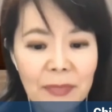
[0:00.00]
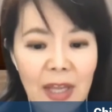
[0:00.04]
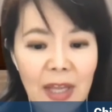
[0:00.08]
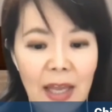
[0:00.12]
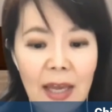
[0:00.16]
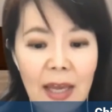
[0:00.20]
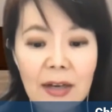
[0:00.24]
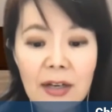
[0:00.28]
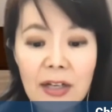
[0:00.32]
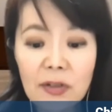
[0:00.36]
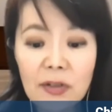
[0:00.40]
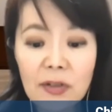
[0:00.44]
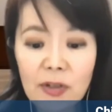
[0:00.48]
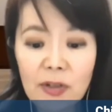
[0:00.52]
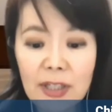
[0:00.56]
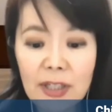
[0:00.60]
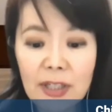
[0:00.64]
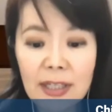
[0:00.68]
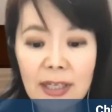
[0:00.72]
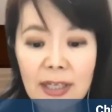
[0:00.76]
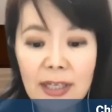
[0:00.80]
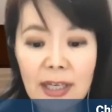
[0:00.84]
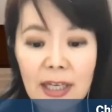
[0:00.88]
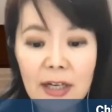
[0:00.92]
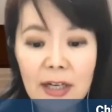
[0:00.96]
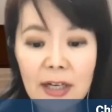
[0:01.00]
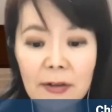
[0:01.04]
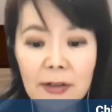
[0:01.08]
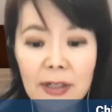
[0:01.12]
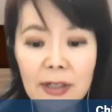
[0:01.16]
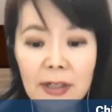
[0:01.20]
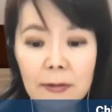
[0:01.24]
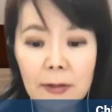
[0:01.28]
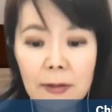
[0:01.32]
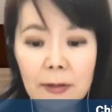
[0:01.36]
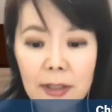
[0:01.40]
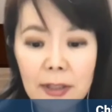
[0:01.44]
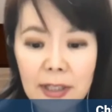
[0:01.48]
and addressing
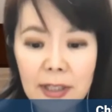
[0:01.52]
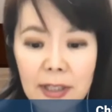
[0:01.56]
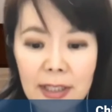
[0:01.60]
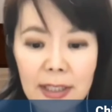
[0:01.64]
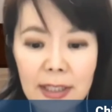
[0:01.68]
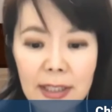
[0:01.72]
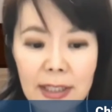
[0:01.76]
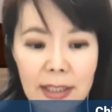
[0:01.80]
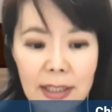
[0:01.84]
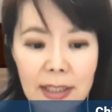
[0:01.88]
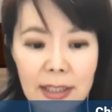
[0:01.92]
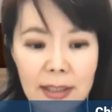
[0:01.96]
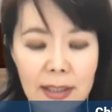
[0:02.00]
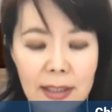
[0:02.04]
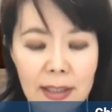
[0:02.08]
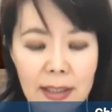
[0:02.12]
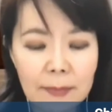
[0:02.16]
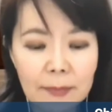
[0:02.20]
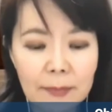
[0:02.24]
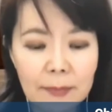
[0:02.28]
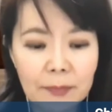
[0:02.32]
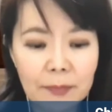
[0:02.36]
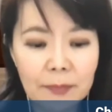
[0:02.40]
hearing logistics.